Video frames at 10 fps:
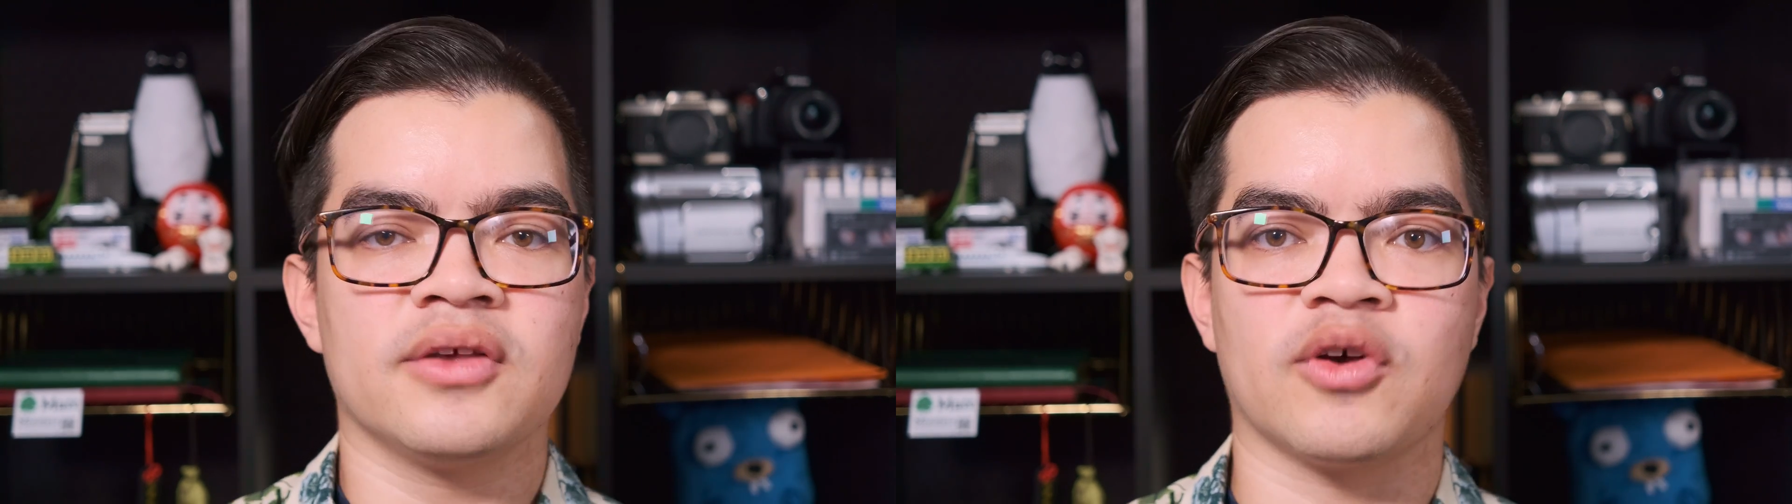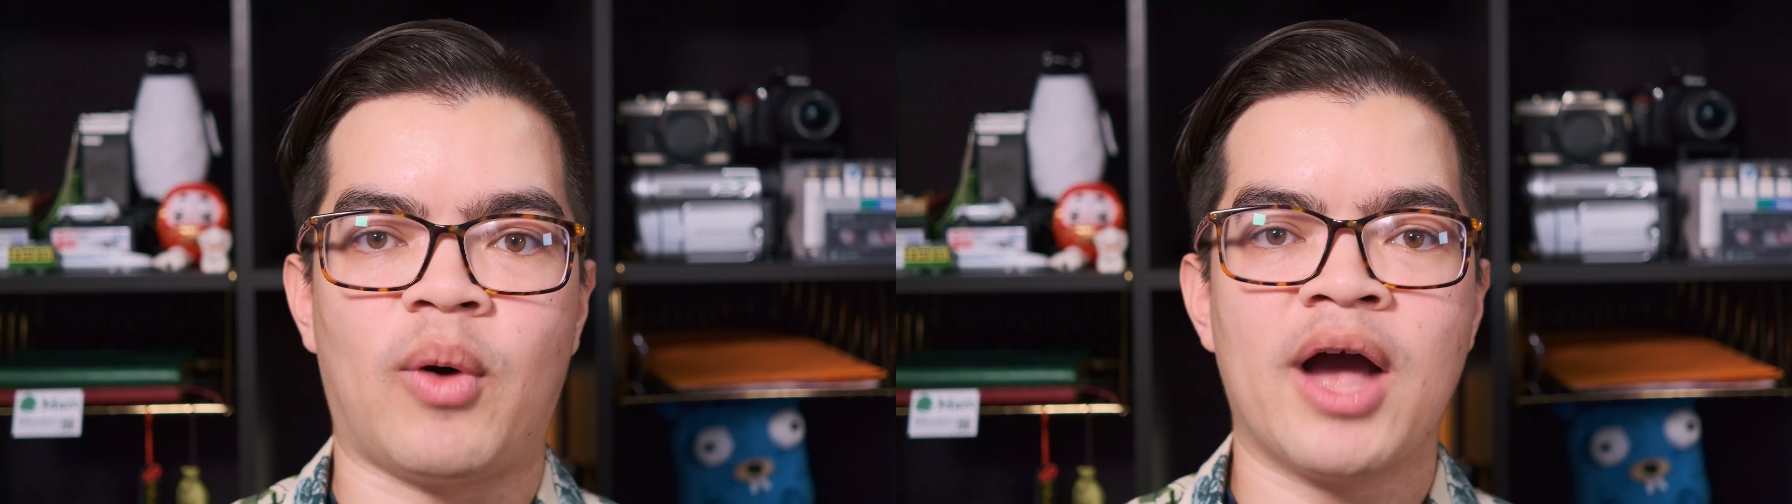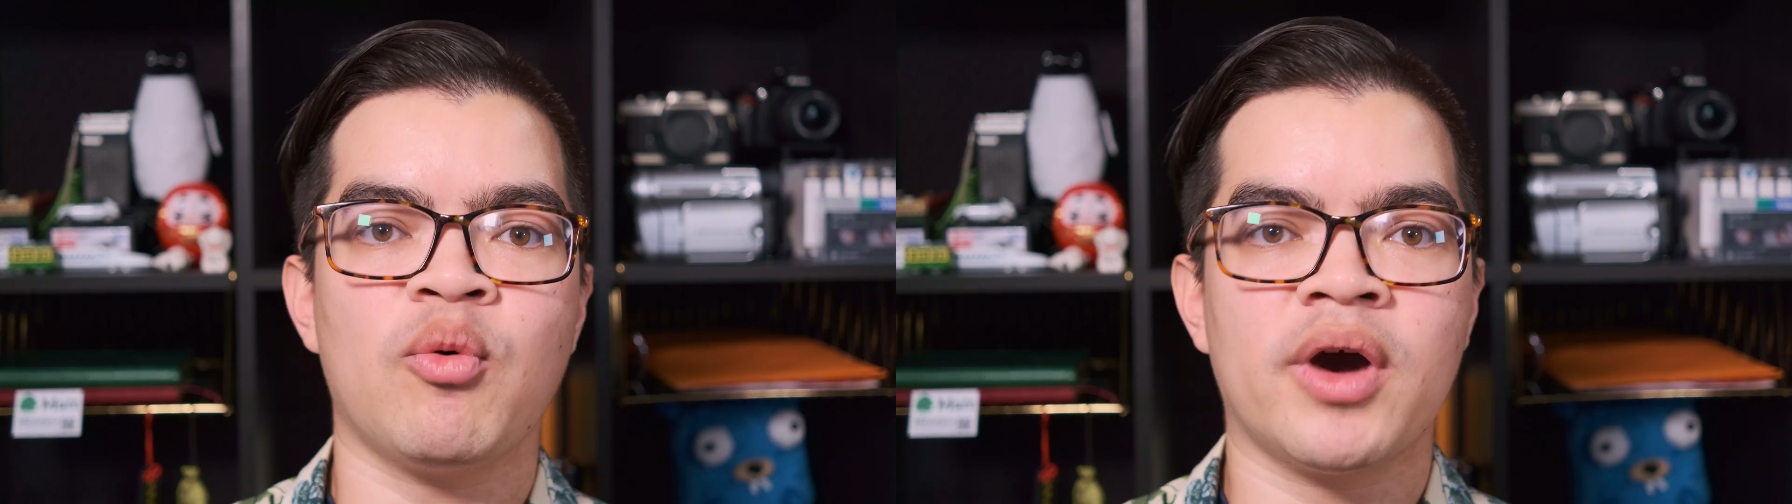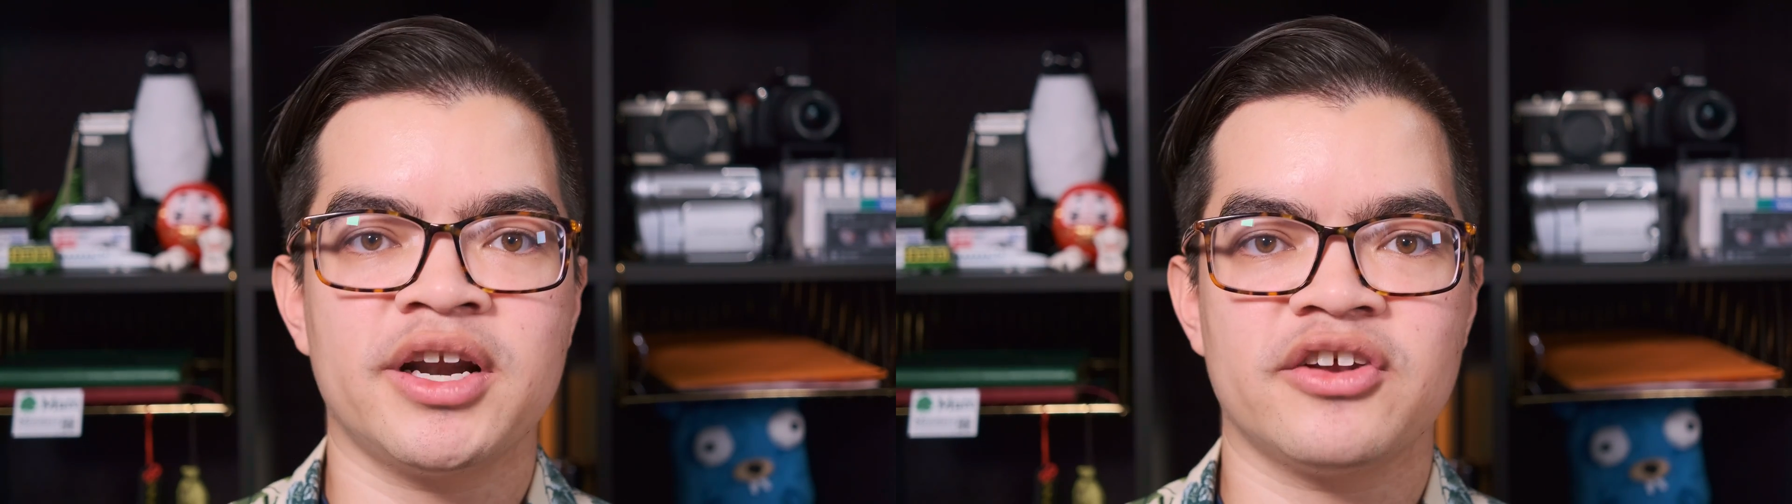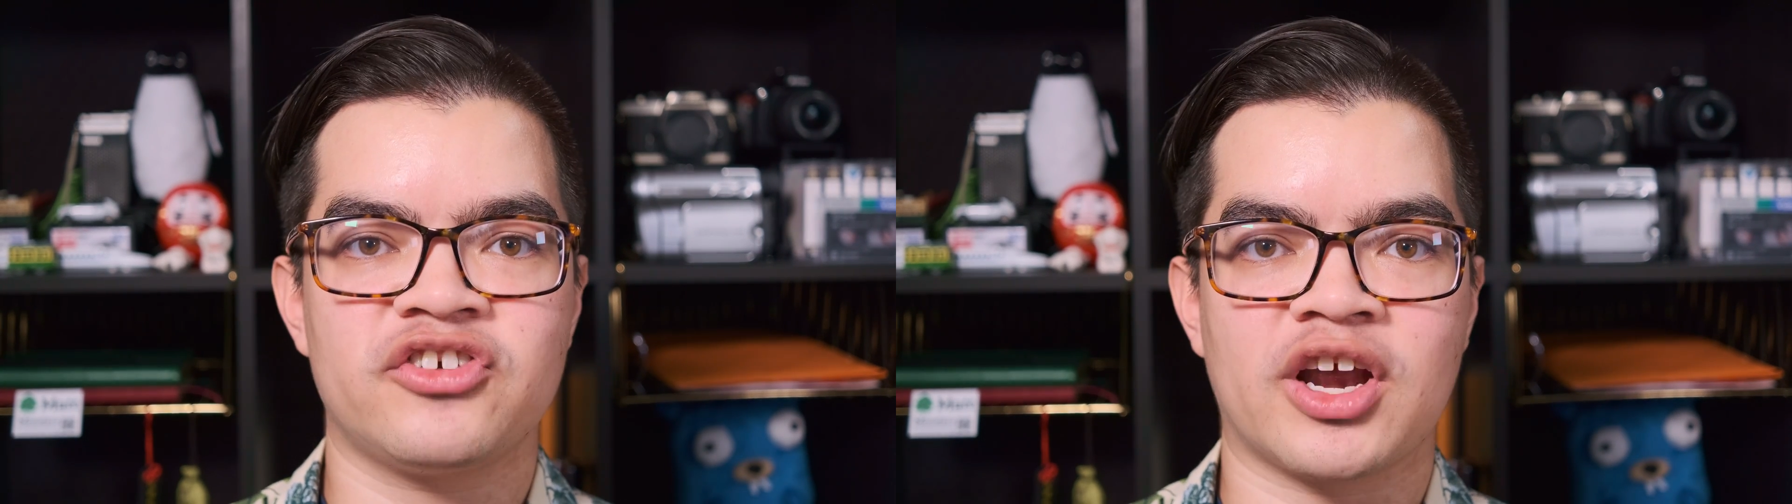So I
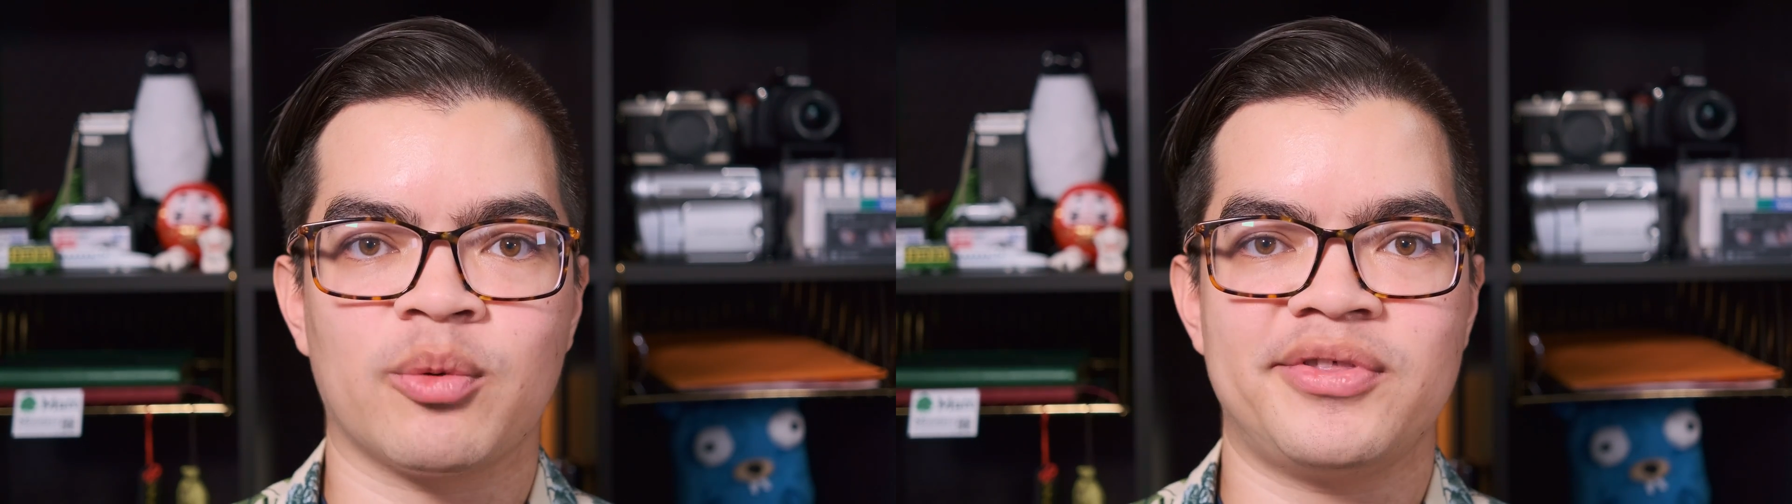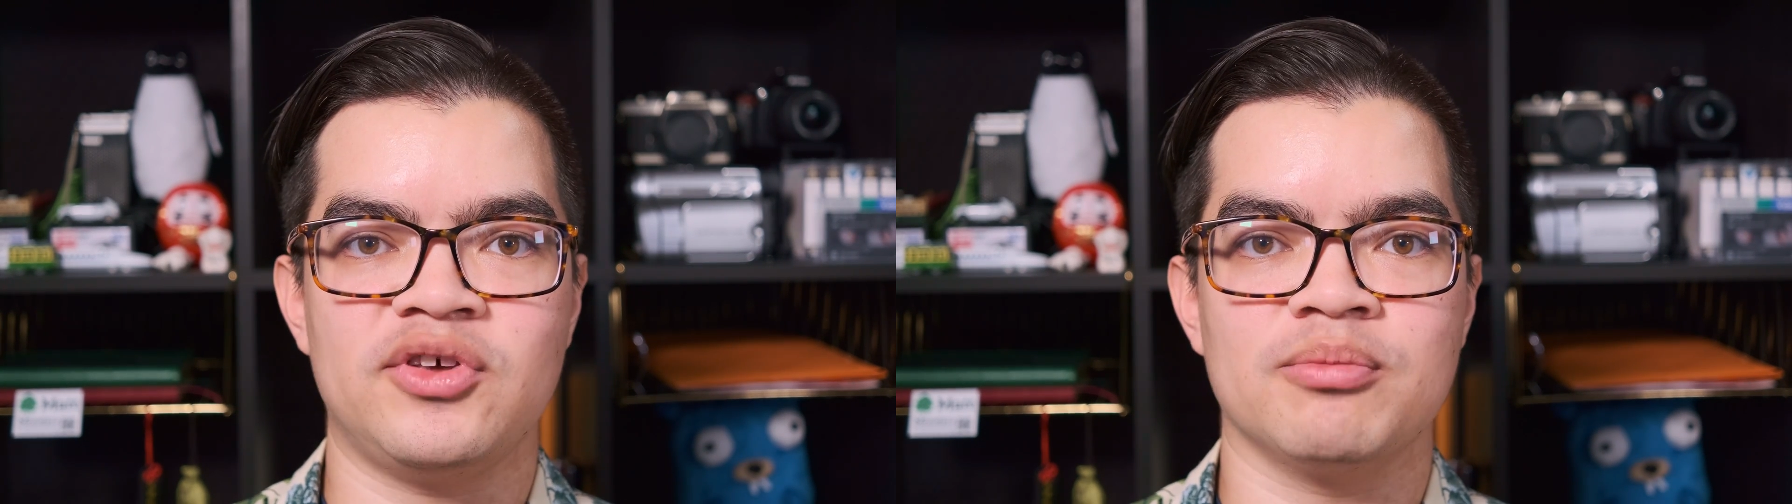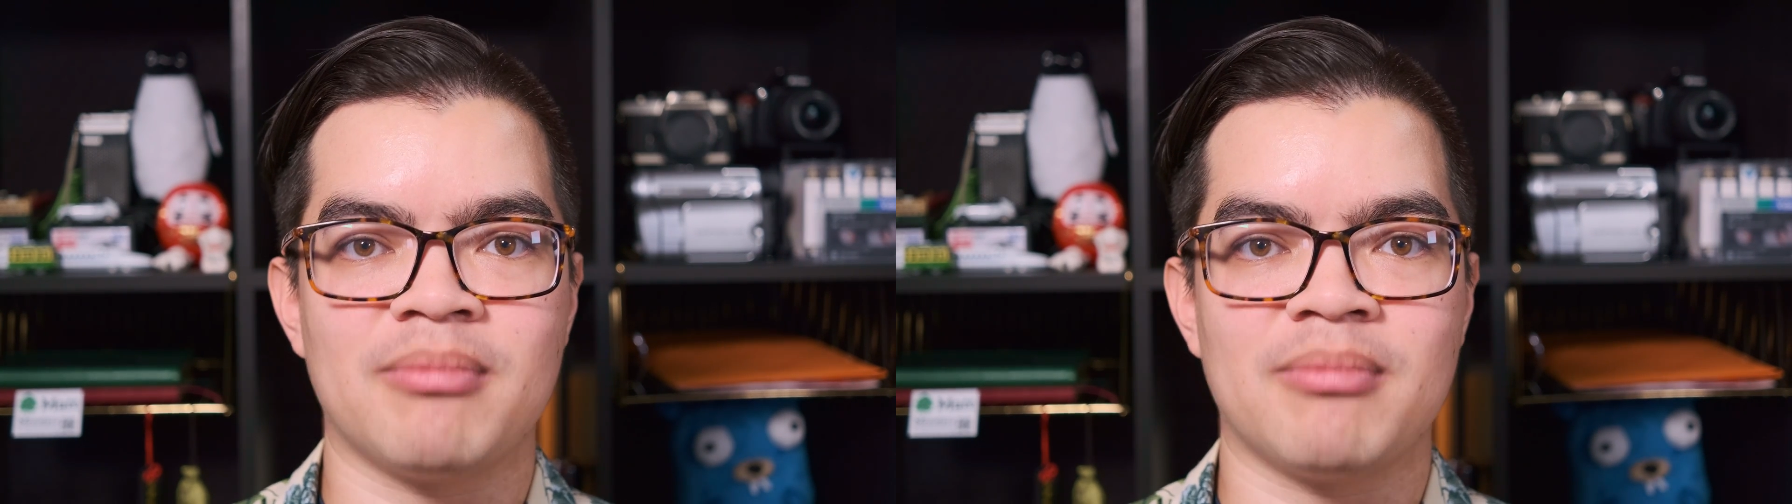wanted to share with you